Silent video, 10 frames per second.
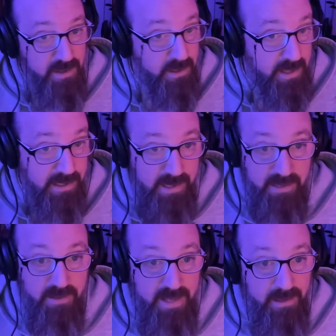and they
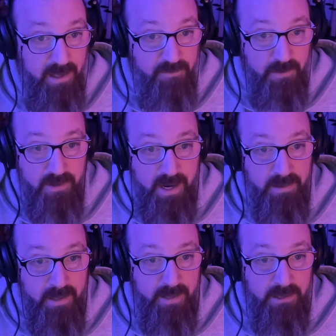get to that level
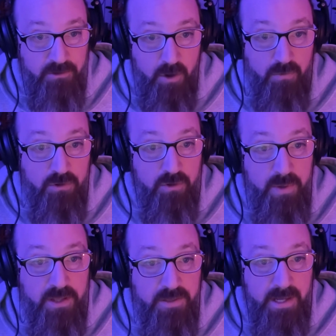and then they don't do
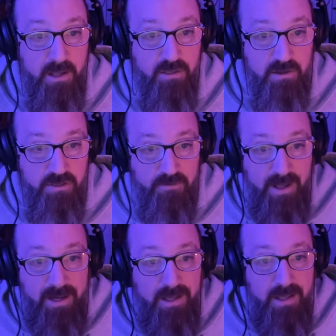anything else, because they're
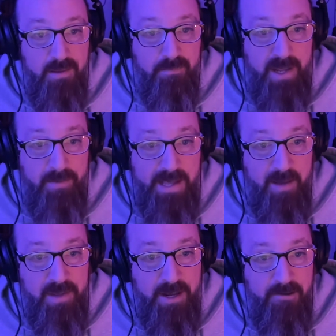like, baby,
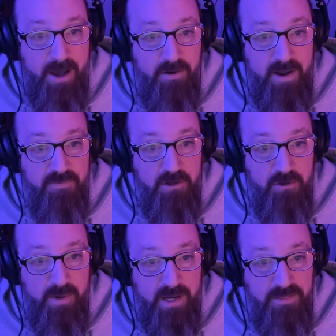I'm here. I don't have to
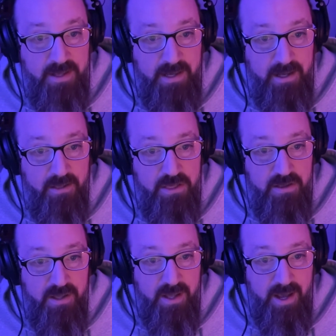do anything else.
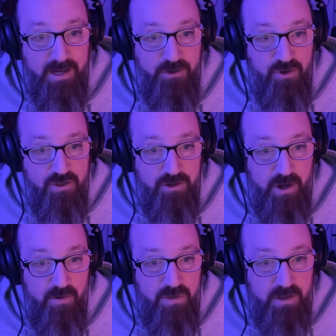I can yeah. just
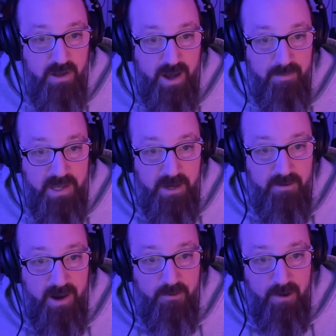coast. I'm
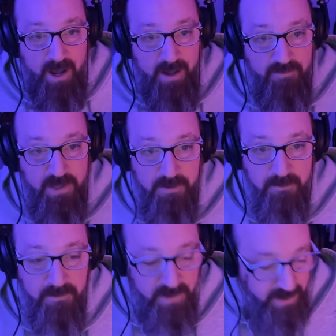here. I arrived.
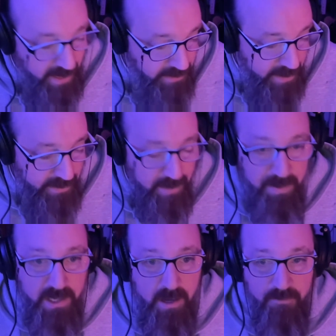And then they
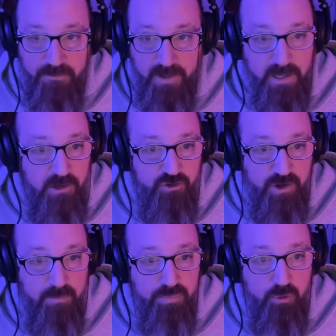become fucking
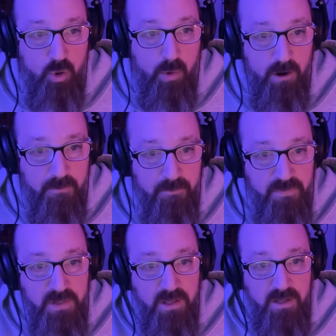Jim Brewer,
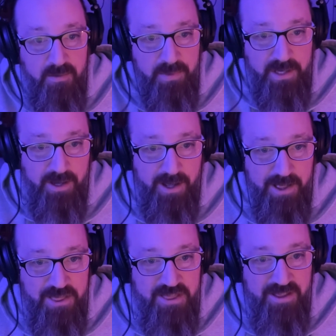
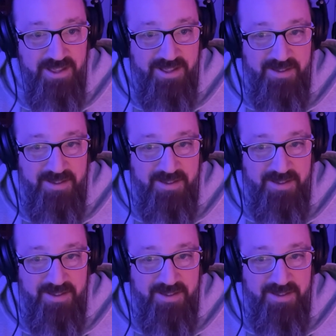because